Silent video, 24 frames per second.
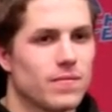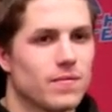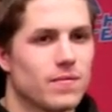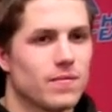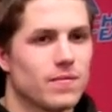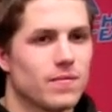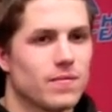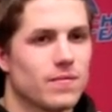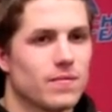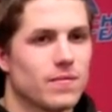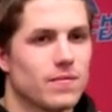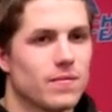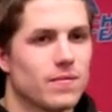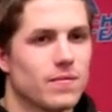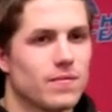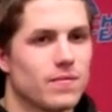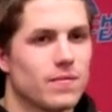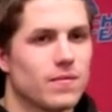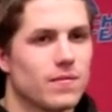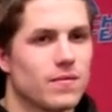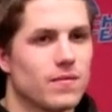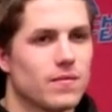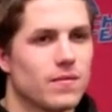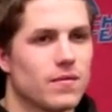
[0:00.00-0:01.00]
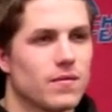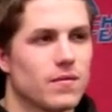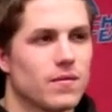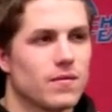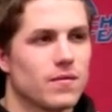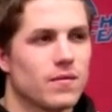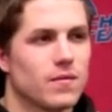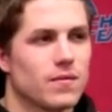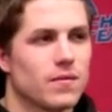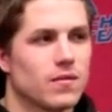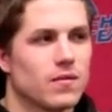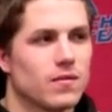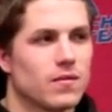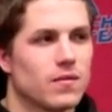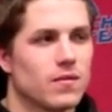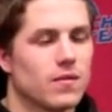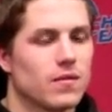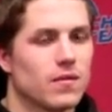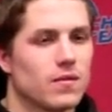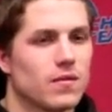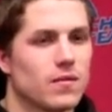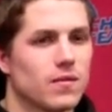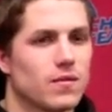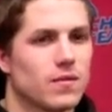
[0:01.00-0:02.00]

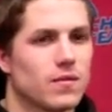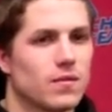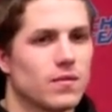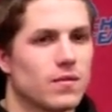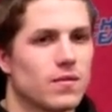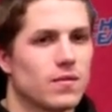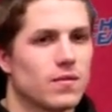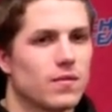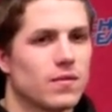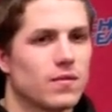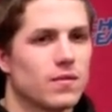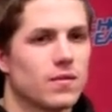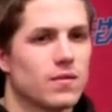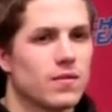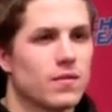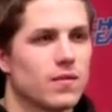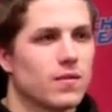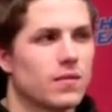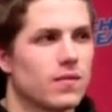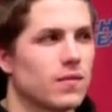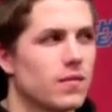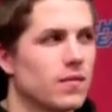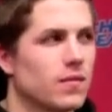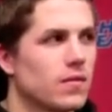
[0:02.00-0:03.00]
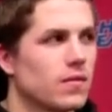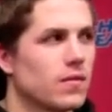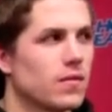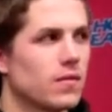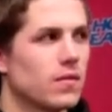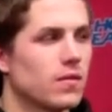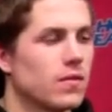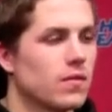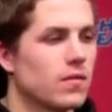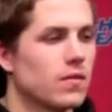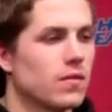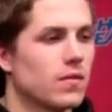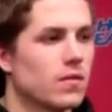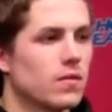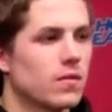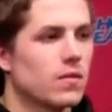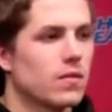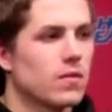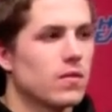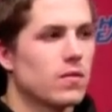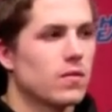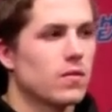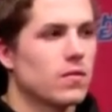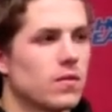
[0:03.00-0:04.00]

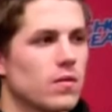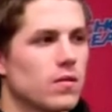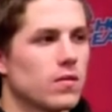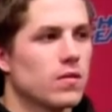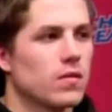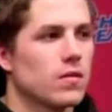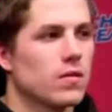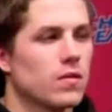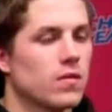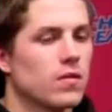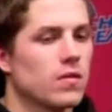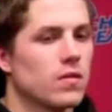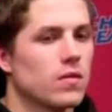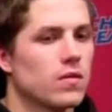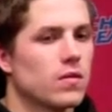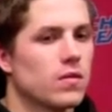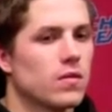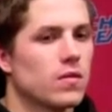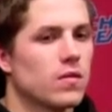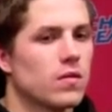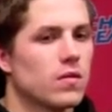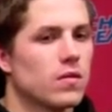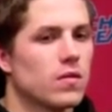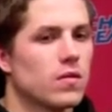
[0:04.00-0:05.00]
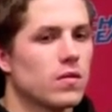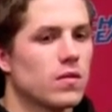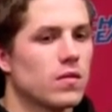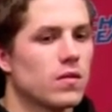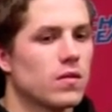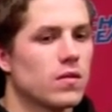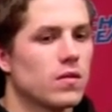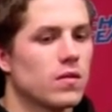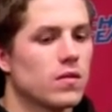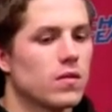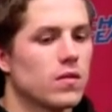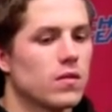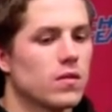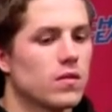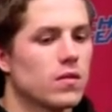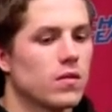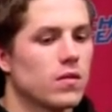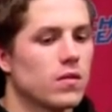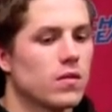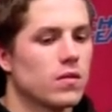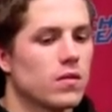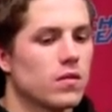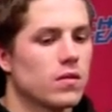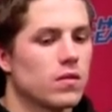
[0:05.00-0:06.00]

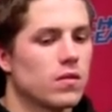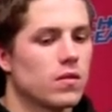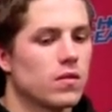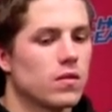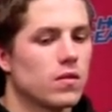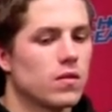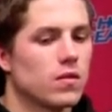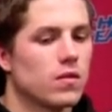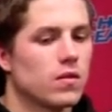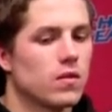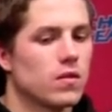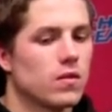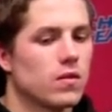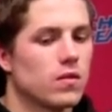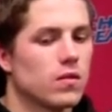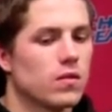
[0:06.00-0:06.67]
(not speaking)